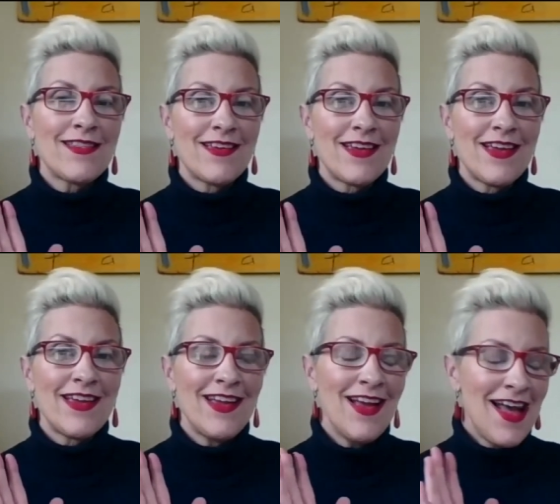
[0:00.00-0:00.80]

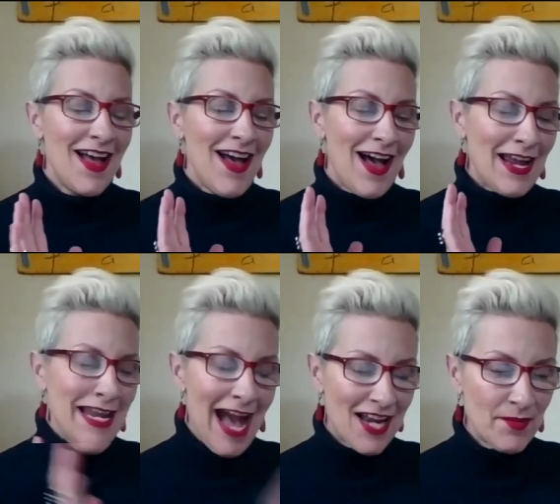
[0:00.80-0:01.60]
the
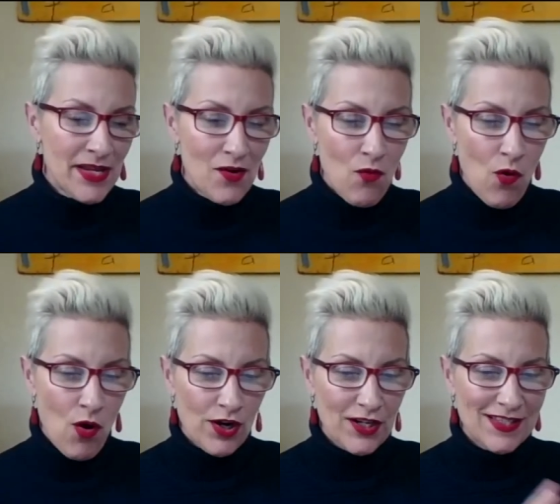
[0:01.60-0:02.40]
Academy
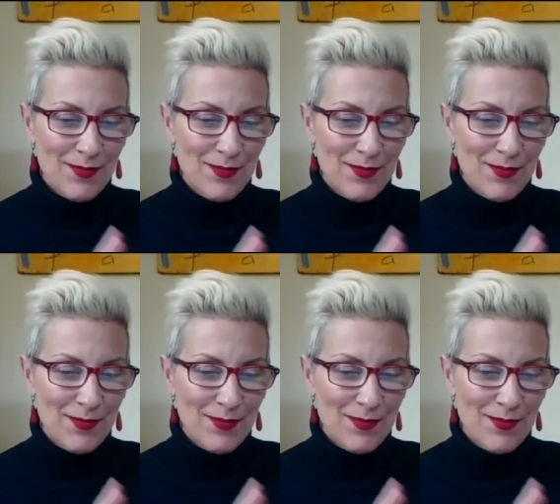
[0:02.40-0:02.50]
Awards.